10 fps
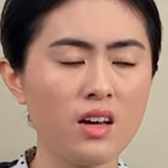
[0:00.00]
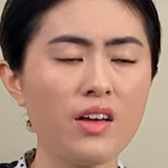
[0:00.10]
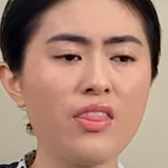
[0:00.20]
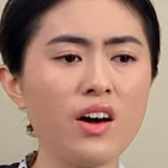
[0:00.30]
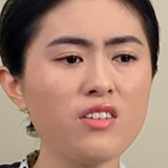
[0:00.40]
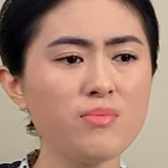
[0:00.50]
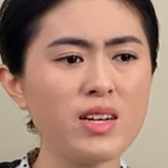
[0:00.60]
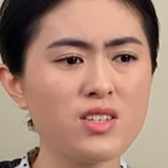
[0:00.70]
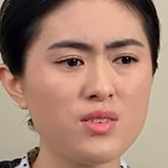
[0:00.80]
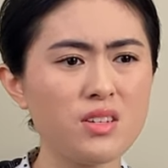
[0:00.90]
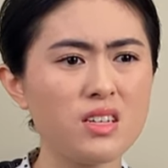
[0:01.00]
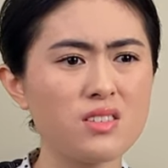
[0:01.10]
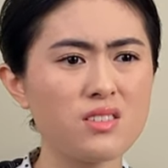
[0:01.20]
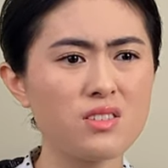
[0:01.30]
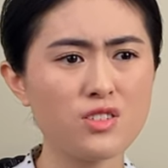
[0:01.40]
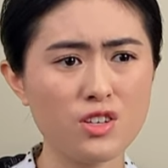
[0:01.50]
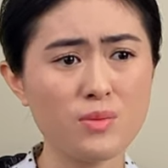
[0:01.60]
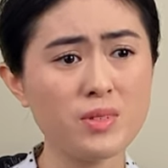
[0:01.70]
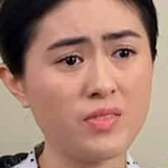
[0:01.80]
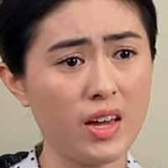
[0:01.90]
I thought of my duties in
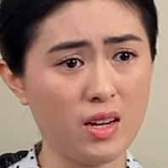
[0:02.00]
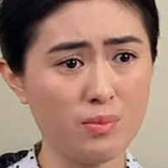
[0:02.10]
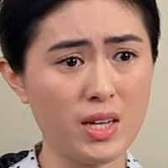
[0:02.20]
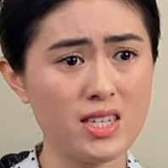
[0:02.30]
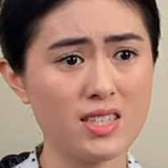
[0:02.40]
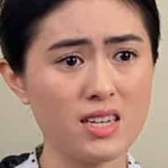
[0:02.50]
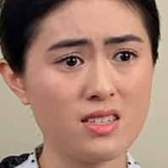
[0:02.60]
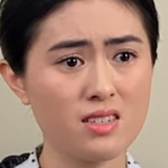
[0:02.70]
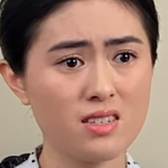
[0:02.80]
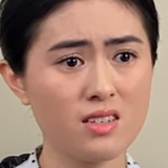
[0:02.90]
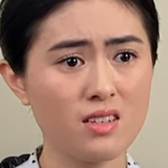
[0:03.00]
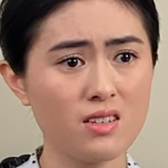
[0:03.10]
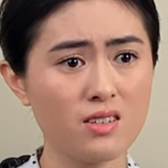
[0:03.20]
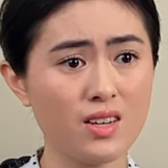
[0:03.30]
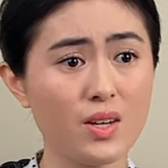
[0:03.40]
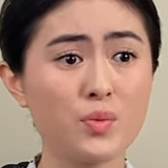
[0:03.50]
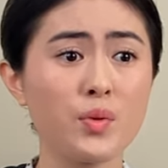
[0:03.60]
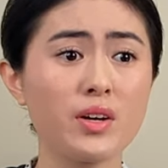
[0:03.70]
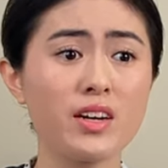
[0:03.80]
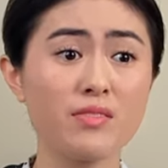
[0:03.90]
terms of gaining blessings, and
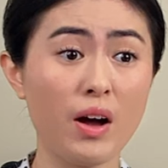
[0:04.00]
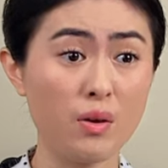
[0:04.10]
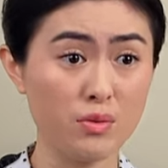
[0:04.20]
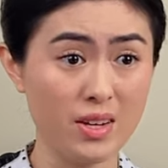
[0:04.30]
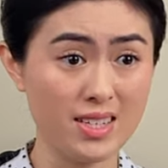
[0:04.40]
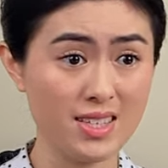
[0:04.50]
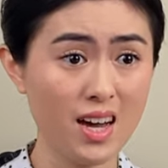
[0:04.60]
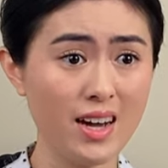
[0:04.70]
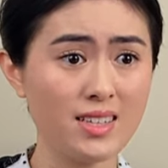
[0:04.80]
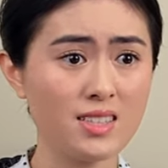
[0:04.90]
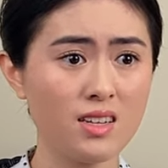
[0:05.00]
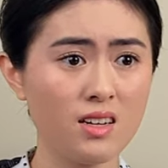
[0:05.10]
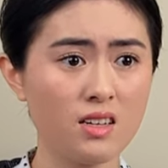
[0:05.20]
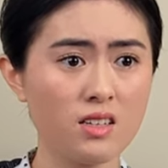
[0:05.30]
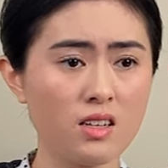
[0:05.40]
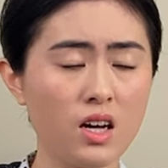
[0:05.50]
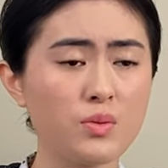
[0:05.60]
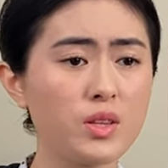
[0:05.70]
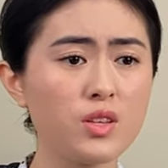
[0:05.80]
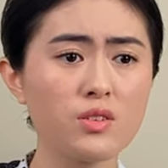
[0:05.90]
worried if I were reassigned, I
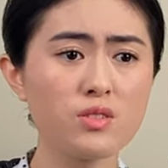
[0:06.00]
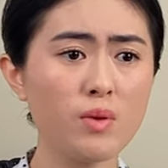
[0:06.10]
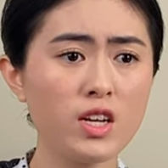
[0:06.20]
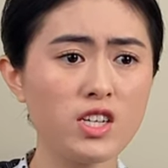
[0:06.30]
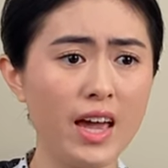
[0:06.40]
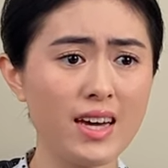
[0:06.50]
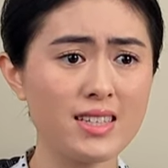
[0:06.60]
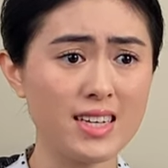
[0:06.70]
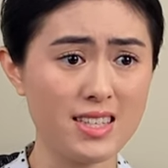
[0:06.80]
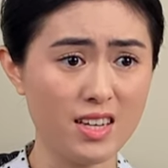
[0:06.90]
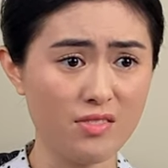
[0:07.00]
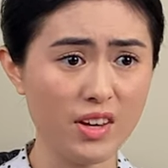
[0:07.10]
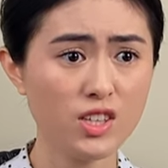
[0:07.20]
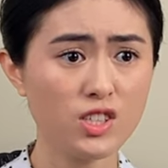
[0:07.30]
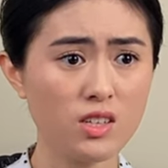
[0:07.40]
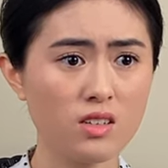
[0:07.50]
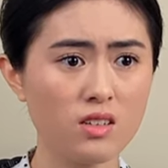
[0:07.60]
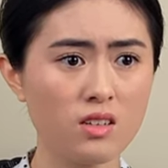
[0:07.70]
would lose my chance at salvation.